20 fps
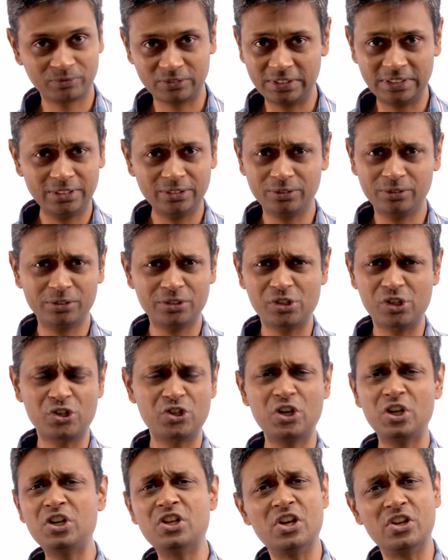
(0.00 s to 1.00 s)
And he's a
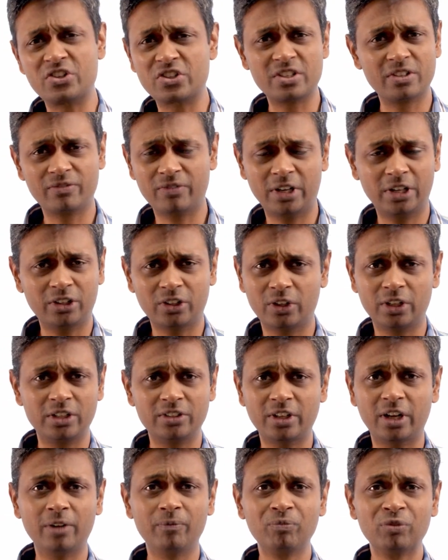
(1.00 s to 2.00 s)
genius. He
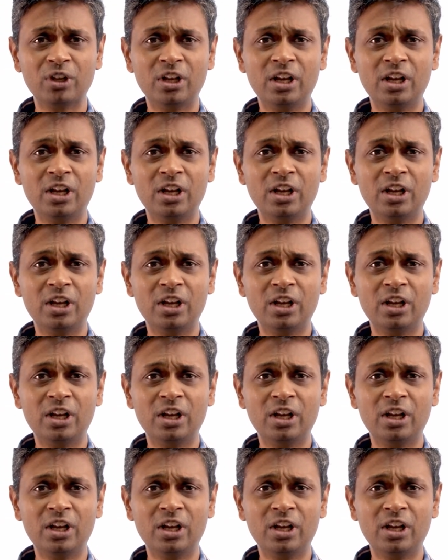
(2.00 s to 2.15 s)
said